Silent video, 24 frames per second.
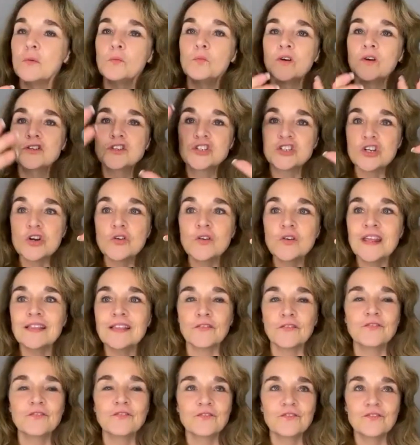We're shooting
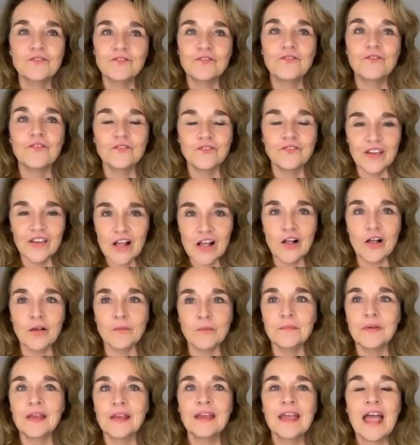the
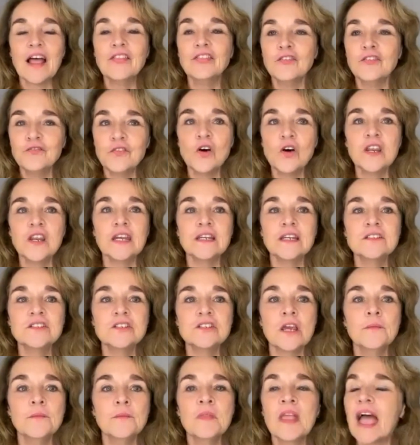film and the
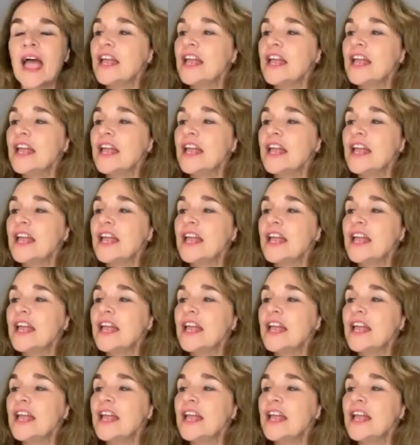footage,